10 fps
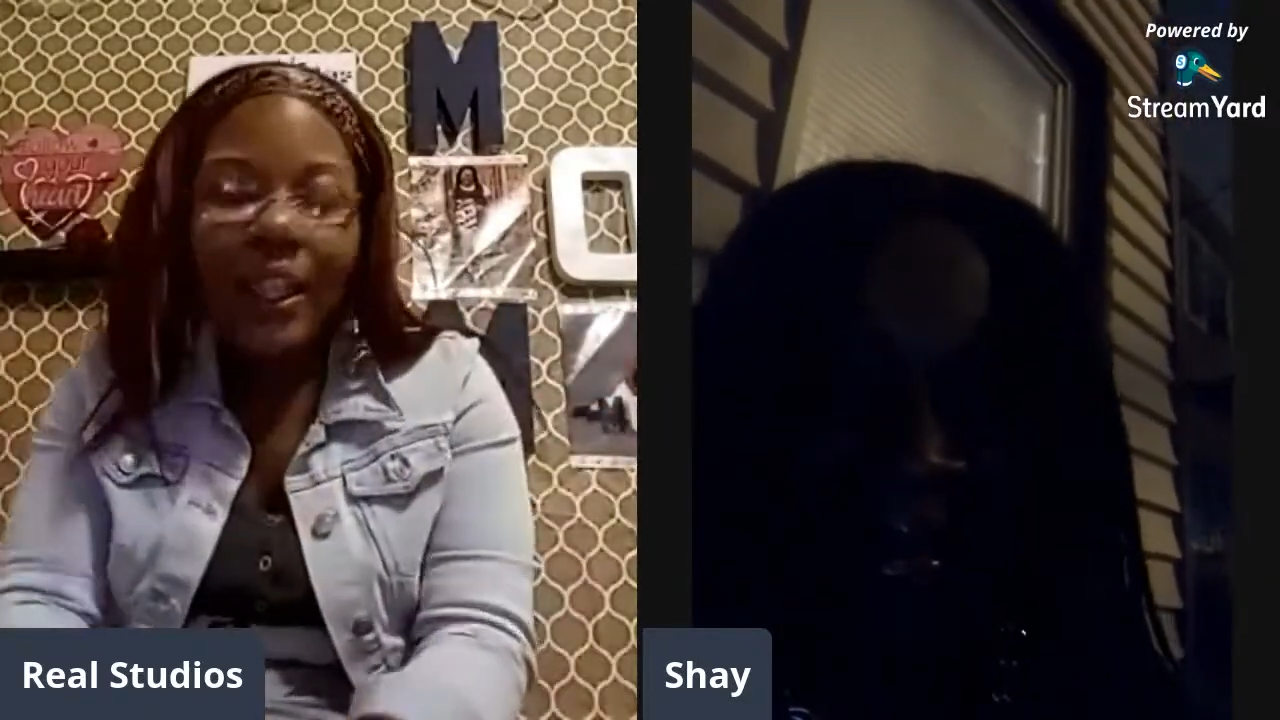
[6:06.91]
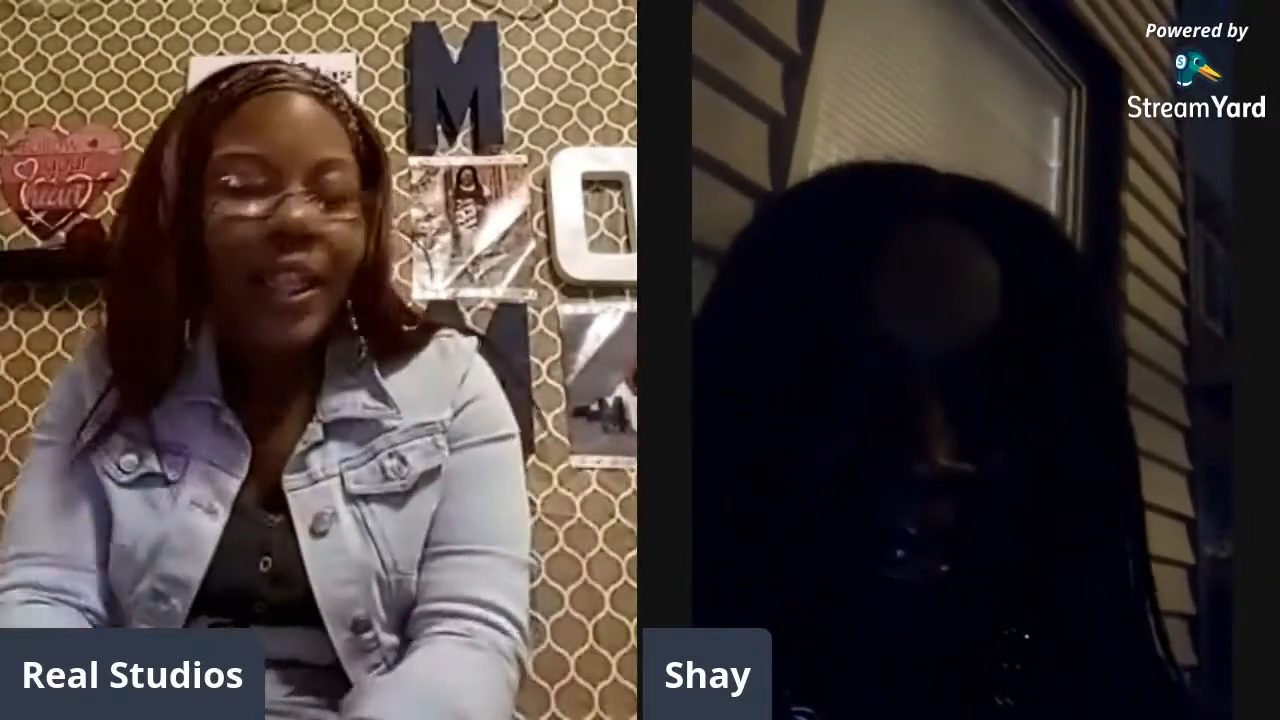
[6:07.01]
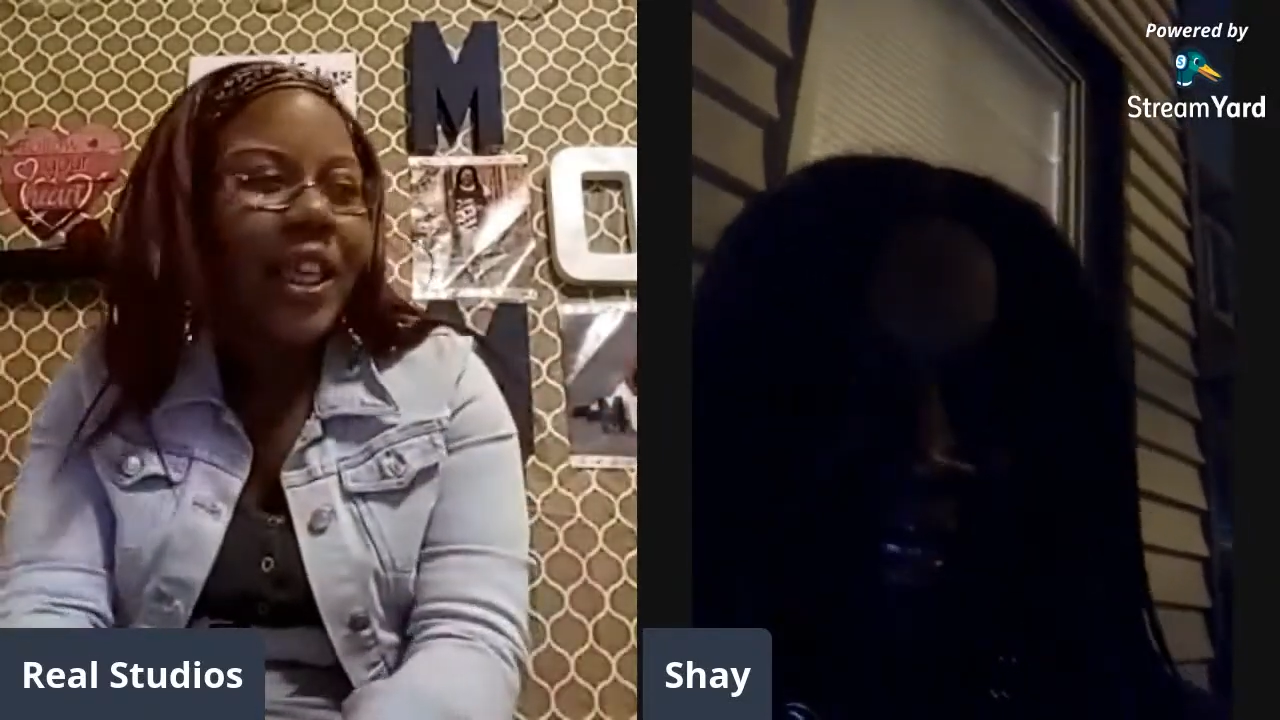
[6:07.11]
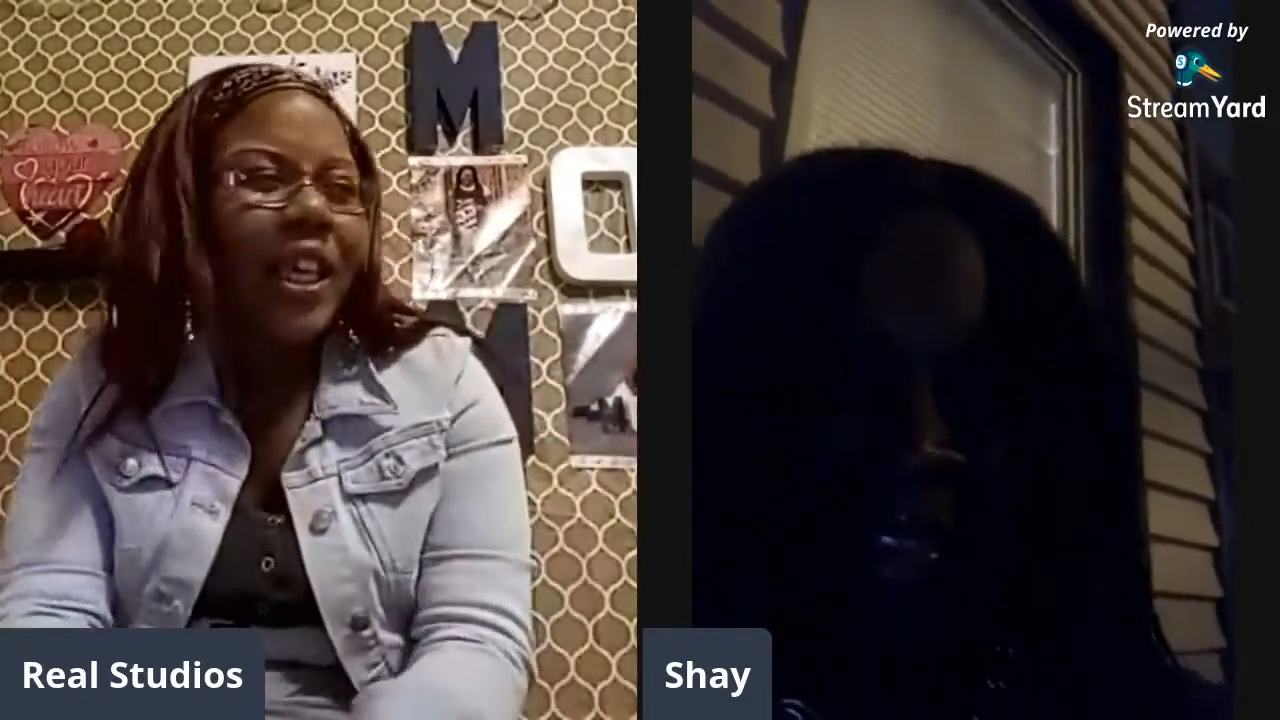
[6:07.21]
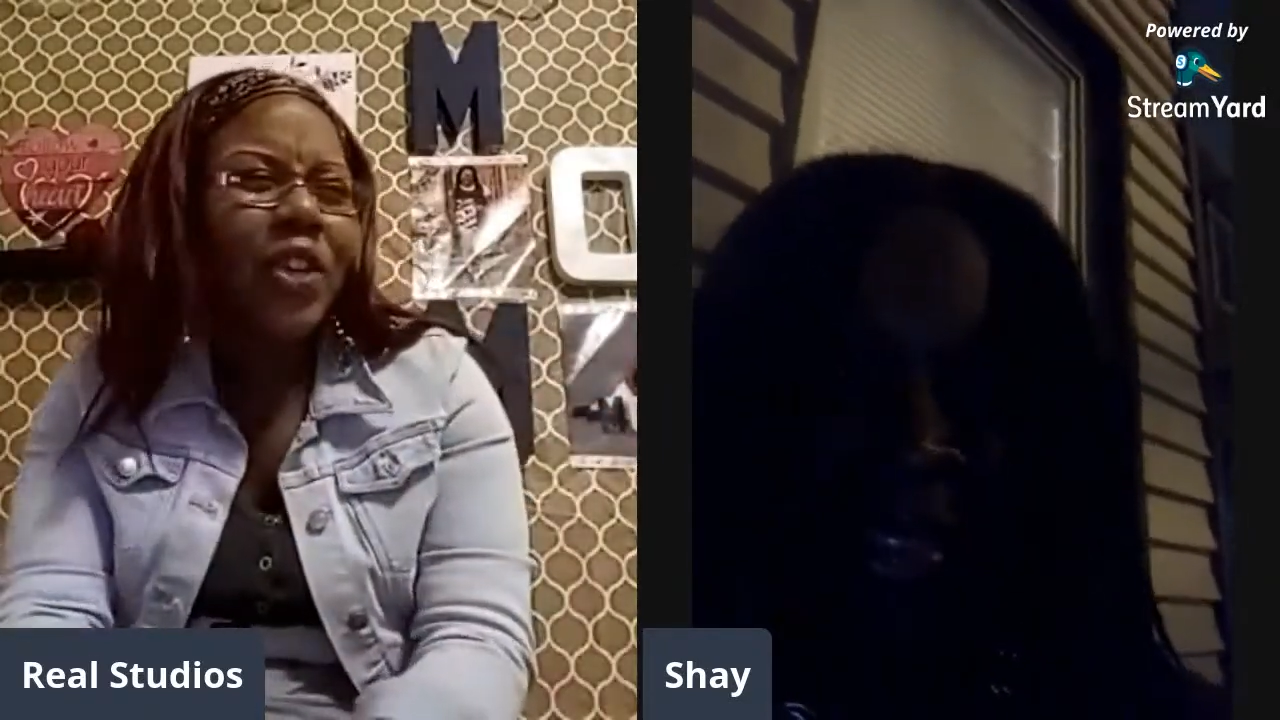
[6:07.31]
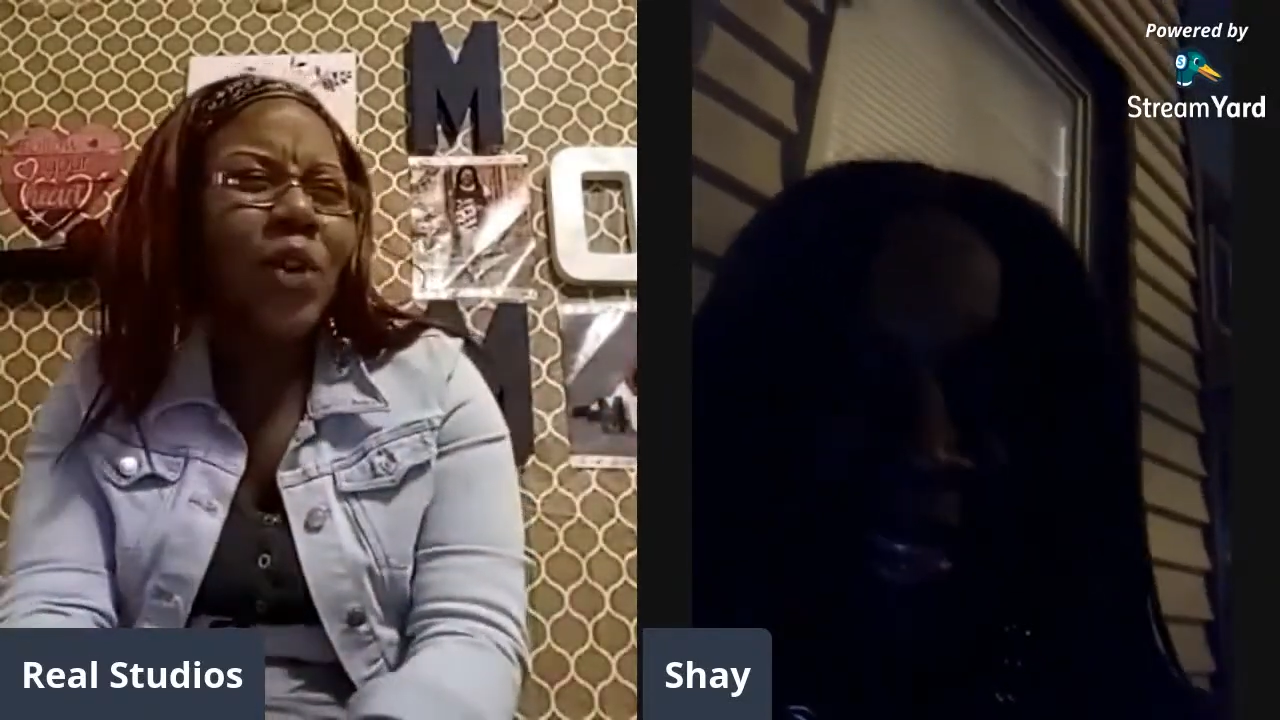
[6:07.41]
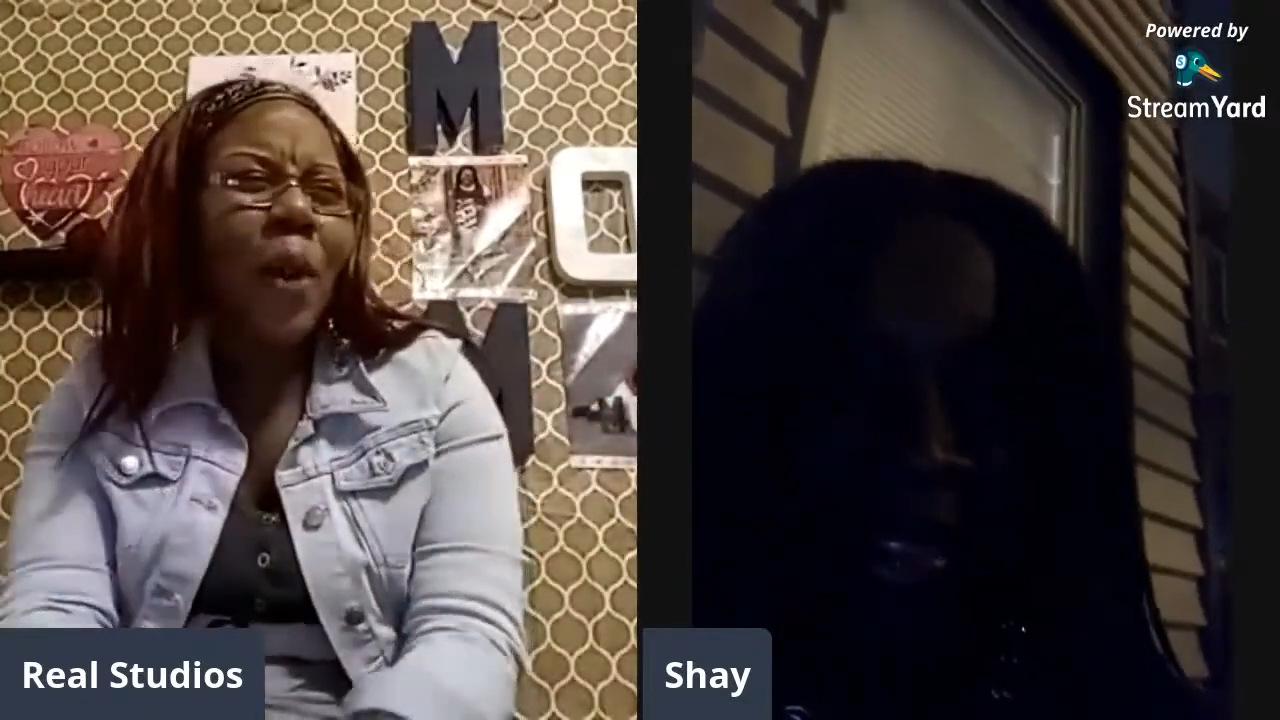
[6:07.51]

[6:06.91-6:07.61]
Then what